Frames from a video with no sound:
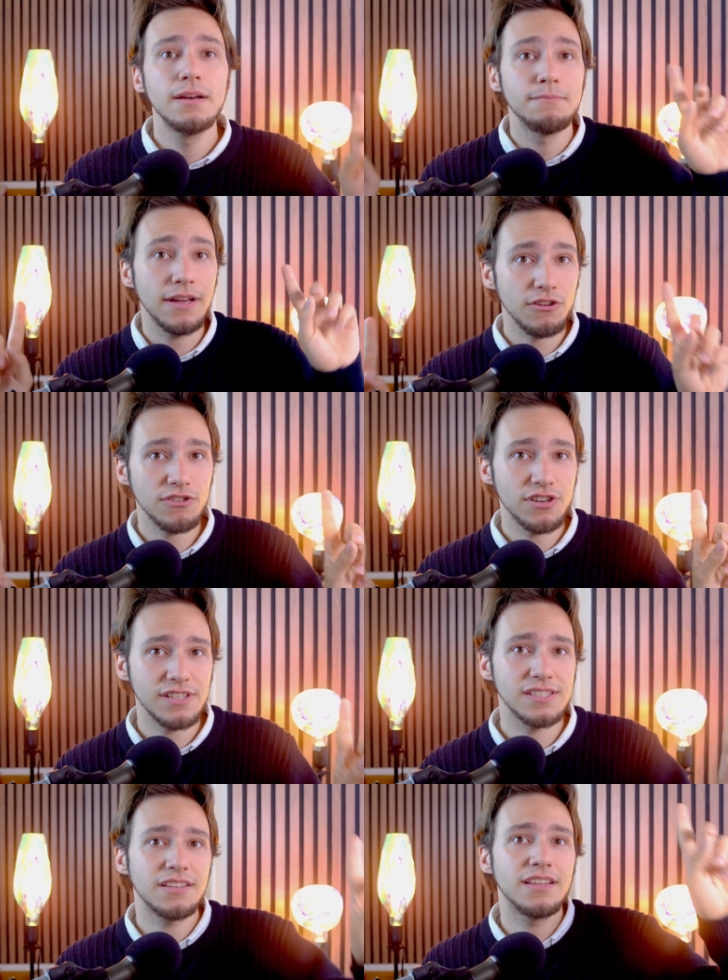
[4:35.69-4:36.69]
By
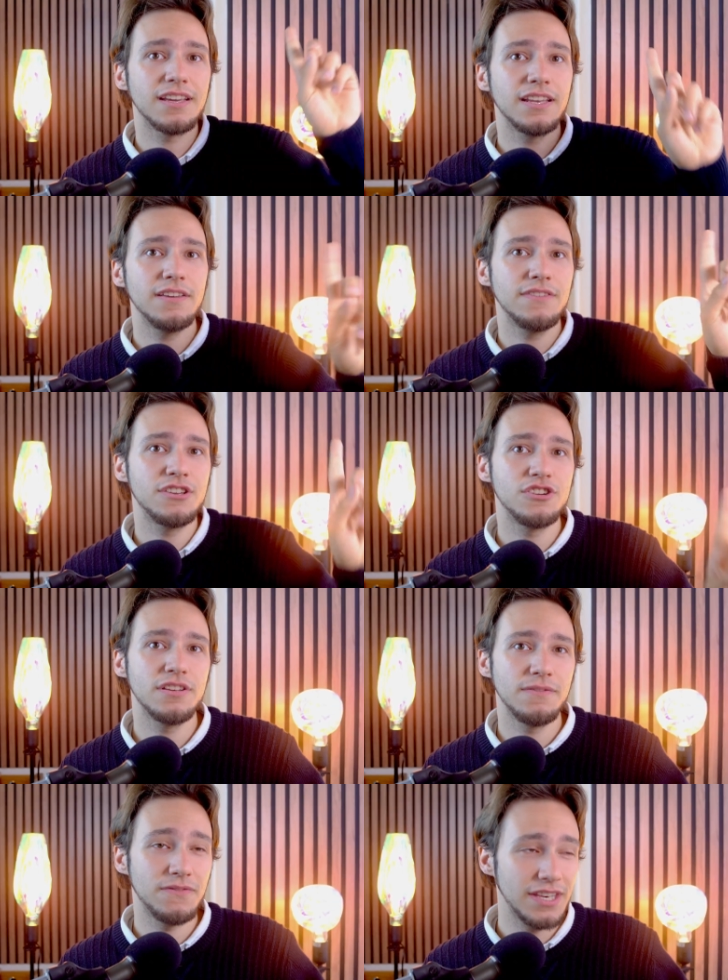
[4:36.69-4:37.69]
contrast, the
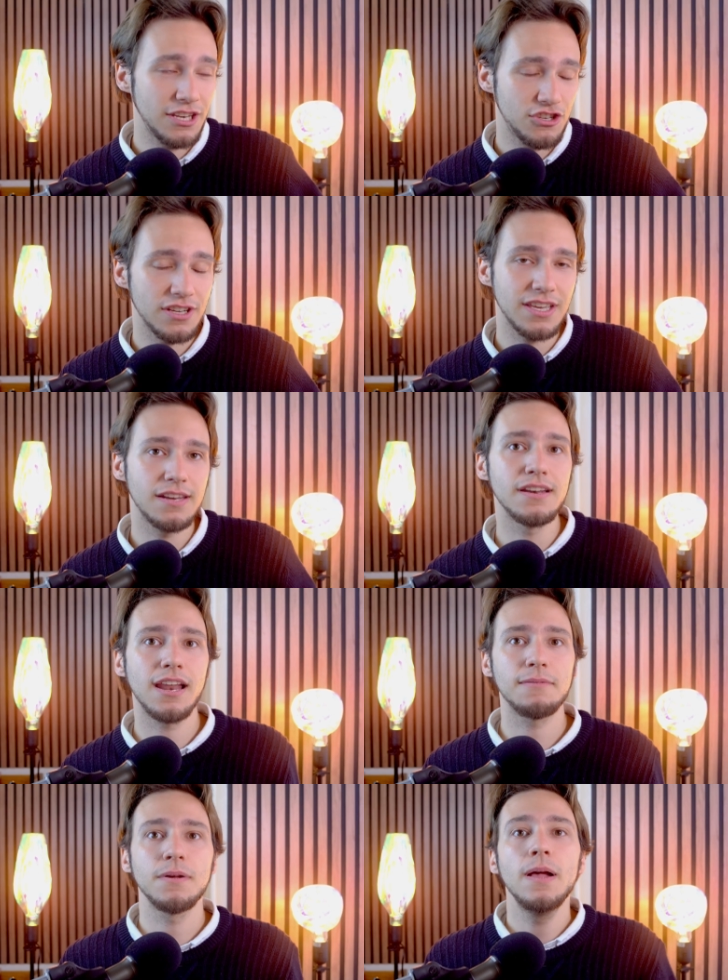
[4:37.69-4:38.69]
KDE VDG
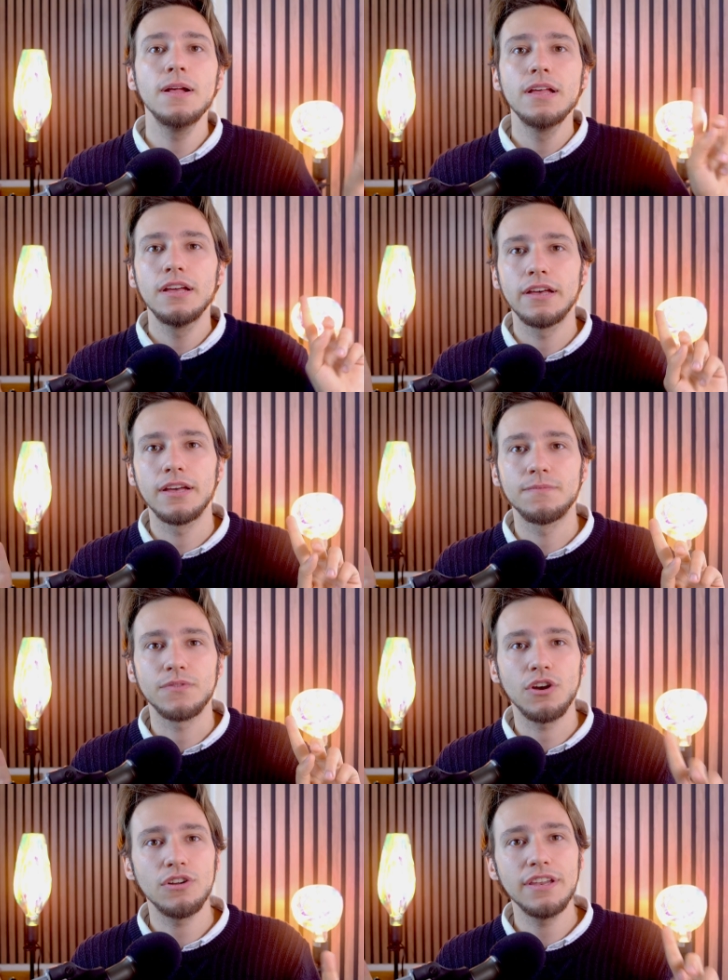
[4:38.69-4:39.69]
GitLab
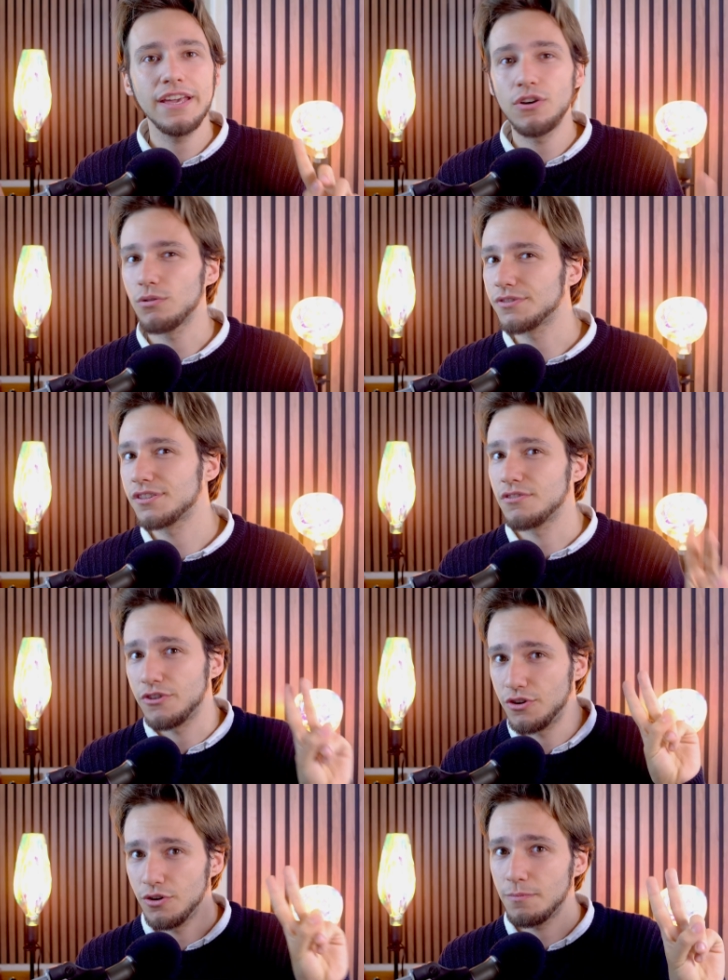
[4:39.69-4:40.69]
only holds
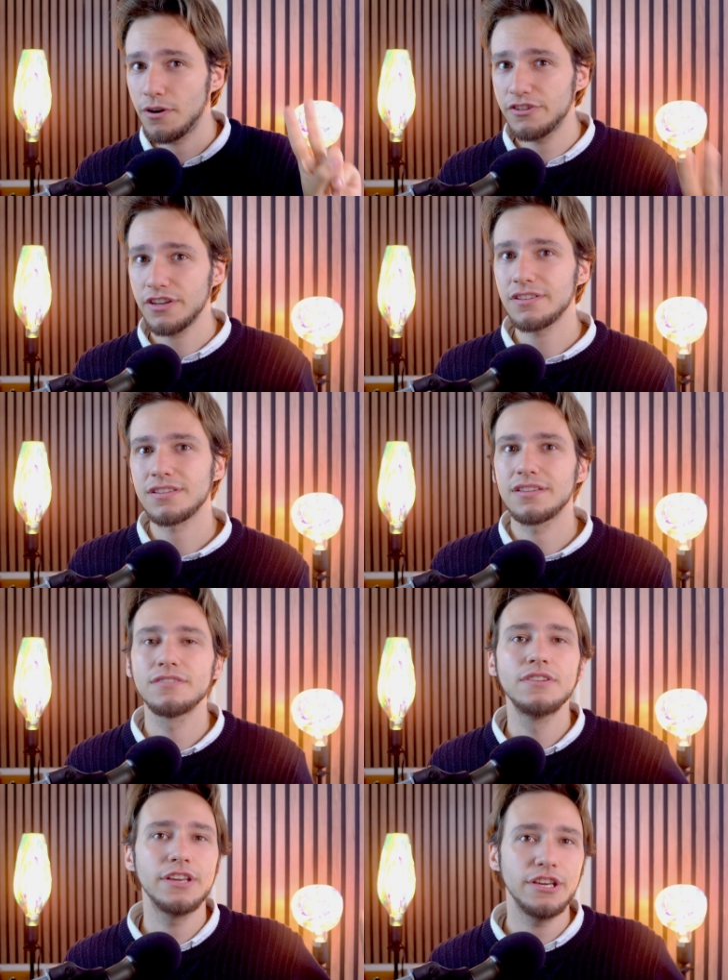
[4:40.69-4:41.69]
2 projects,
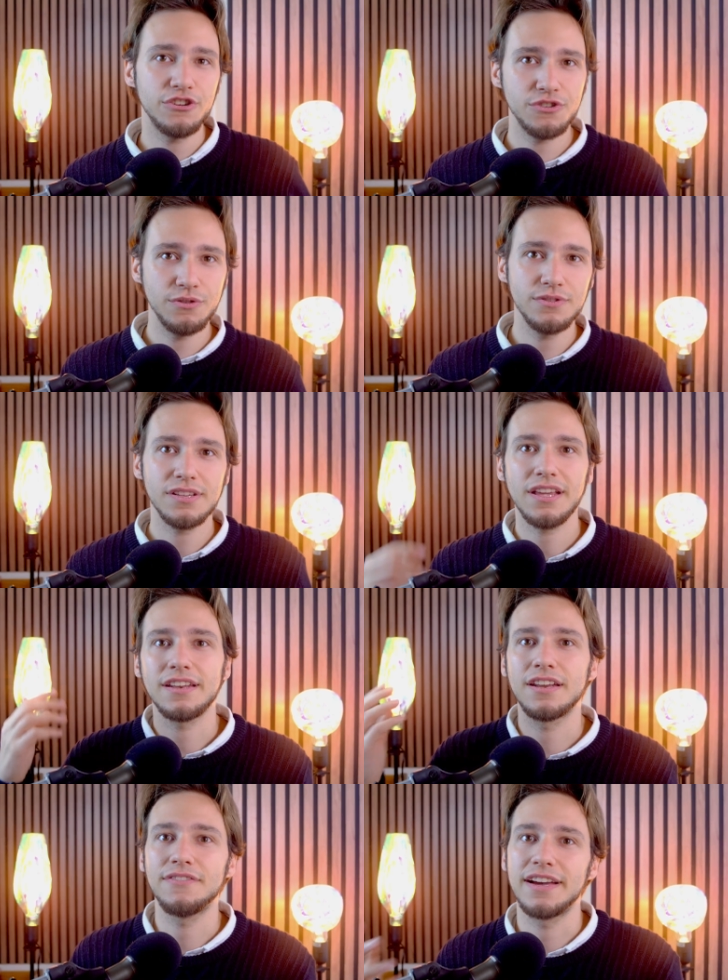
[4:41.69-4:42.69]
issues
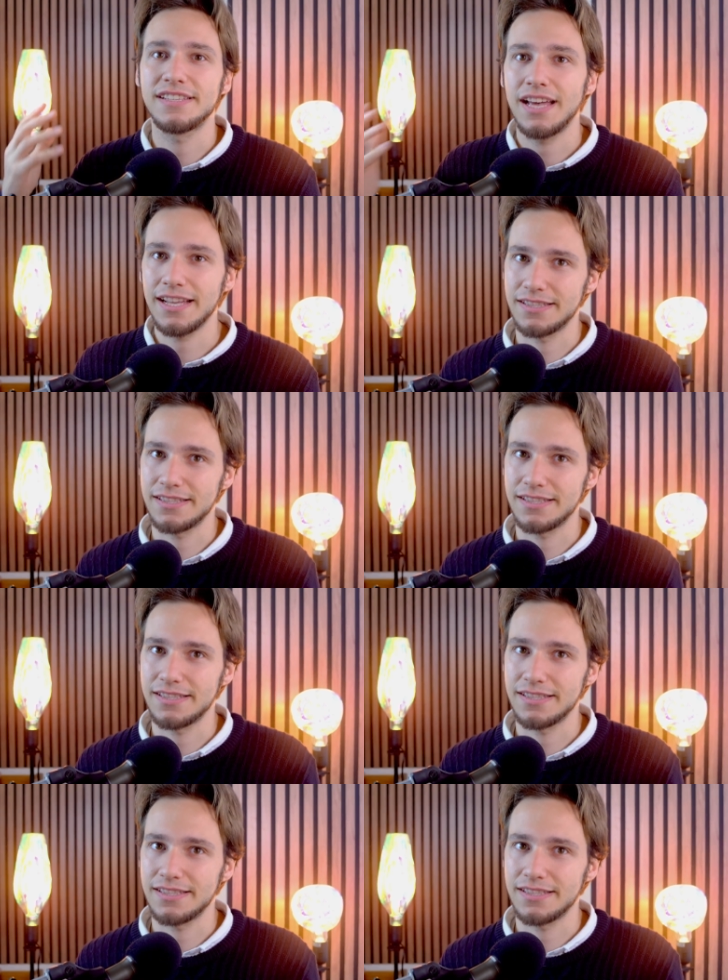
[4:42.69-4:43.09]
and device